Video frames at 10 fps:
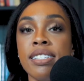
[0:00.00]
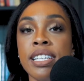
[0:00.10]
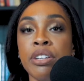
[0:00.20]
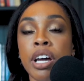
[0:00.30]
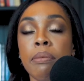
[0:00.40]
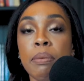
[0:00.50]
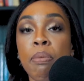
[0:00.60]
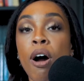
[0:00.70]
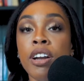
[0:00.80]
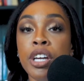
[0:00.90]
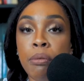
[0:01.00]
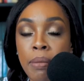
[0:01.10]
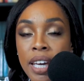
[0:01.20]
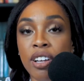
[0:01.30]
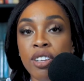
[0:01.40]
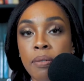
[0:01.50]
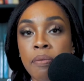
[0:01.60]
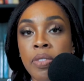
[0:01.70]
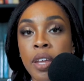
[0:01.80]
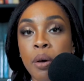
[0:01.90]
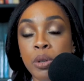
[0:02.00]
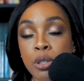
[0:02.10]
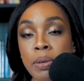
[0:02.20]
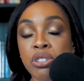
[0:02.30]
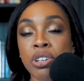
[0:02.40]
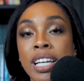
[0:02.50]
It's either going to be part of your meal, which means